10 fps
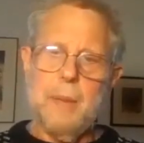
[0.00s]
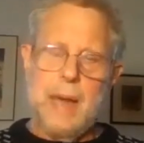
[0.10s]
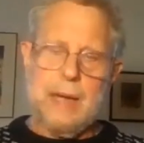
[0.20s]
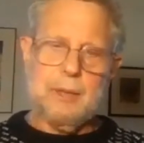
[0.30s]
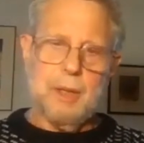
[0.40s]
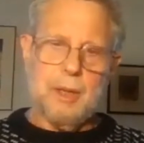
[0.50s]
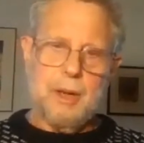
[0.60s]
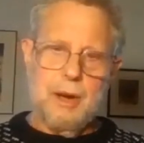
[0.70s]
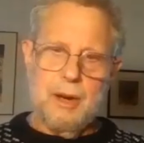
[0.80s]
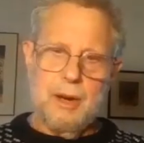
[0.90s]
packed our
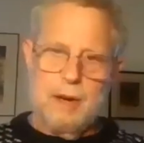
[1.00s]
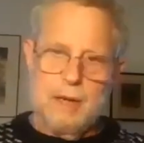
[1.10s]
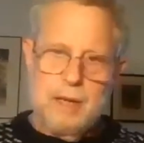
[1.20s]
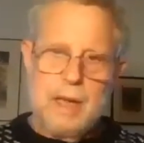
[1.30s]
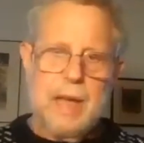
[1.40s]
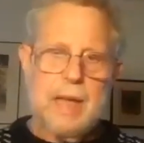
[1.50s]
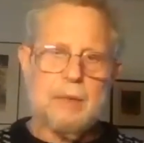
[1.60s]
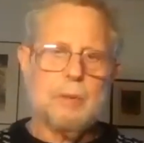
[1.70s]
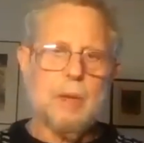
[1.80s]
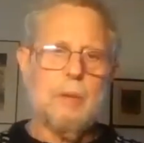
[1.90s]
car
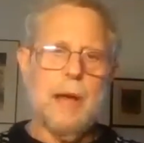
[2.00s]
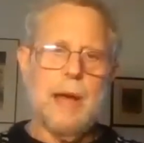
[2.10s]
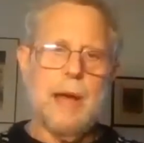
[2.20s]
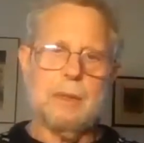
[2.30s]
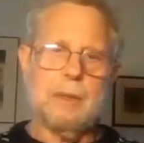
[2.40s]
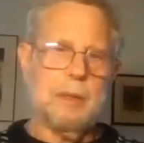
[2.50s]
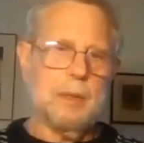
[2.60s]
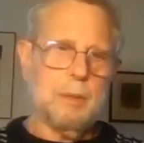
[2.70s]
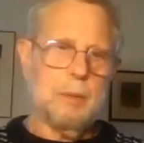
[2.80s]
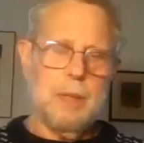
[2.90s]
and drove out
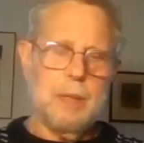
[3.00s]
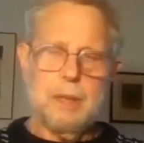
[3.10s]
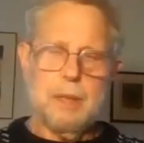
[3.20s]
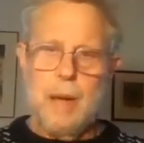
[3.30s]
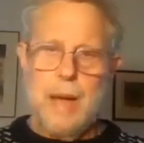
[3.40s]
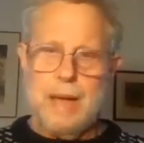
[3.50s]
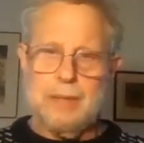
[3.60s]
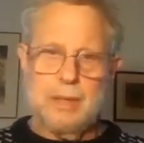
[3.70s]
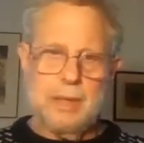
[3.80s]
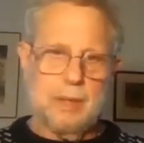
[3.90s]
to
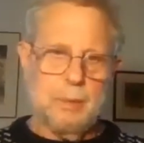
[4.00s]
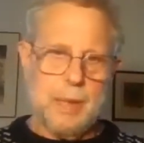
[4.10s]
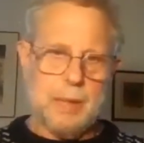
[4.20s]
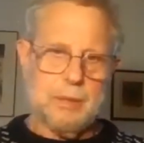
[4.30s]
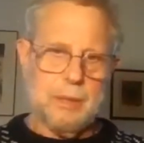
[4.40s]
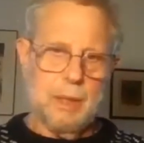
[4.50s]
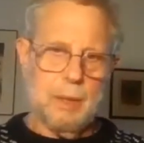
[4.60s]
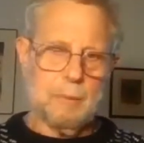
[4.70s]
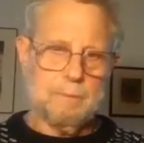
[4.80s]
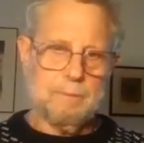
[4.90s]
Tohatchee, New
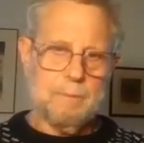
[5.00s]
Mexico,